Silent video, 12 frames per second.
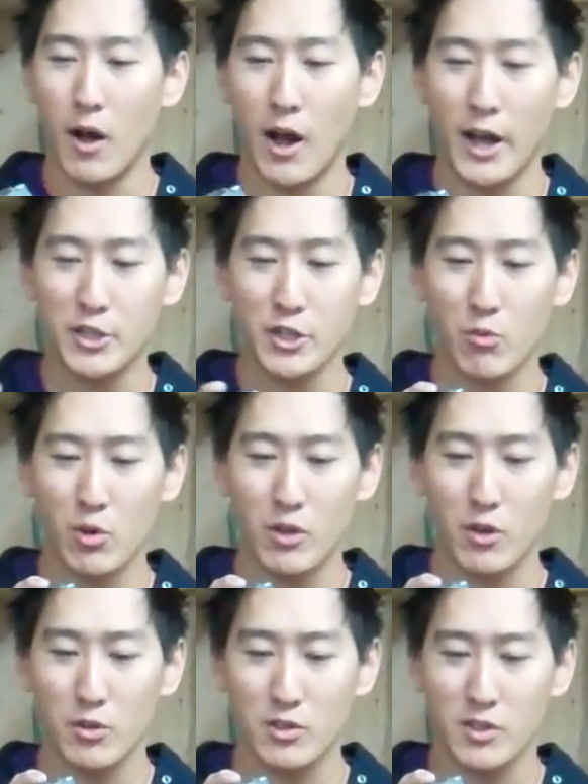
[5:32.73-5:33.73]
I took one of
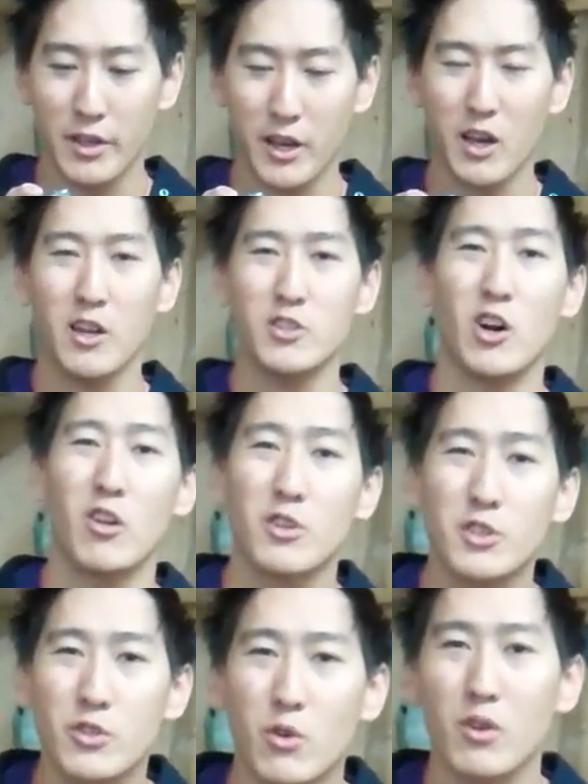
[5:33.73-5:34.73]
those like dollar
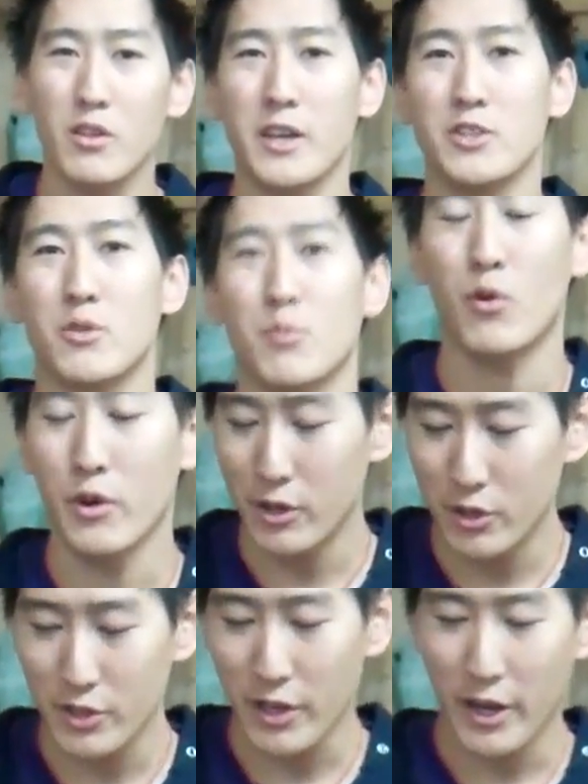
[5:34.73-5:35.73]
store laser
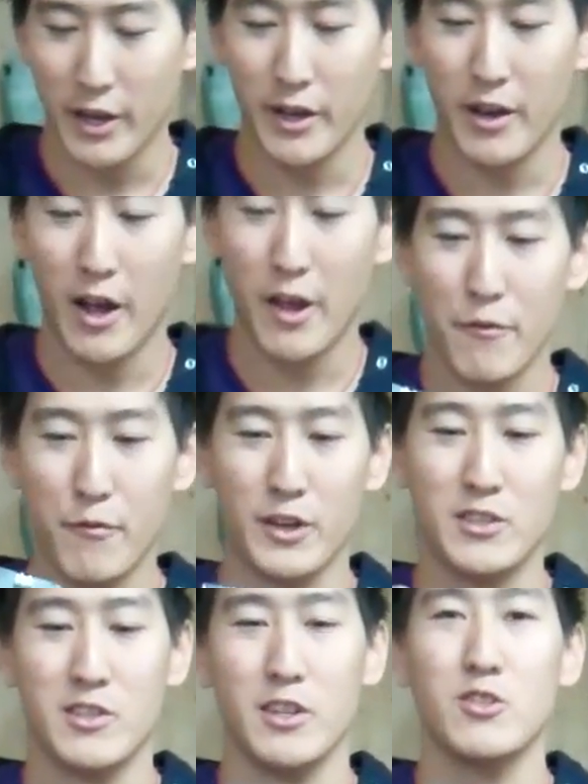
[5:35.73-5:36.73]
pointers and I
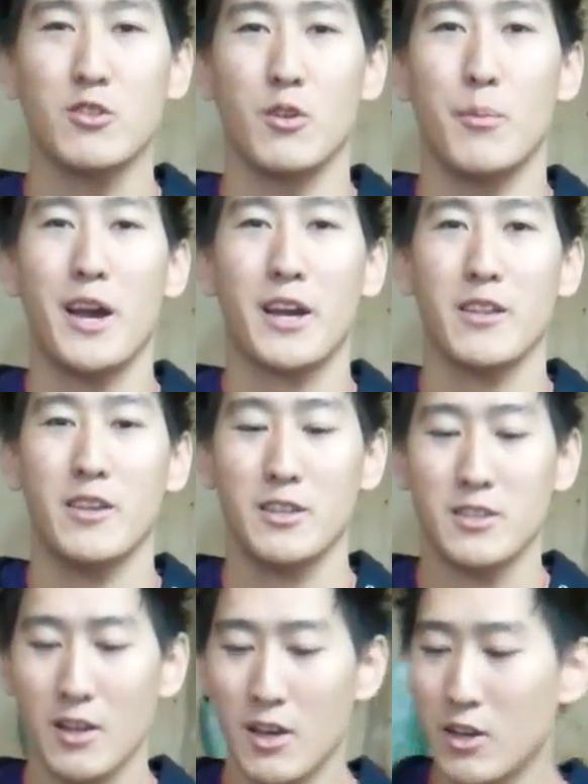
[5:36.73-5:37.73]
fixed it to the back of this.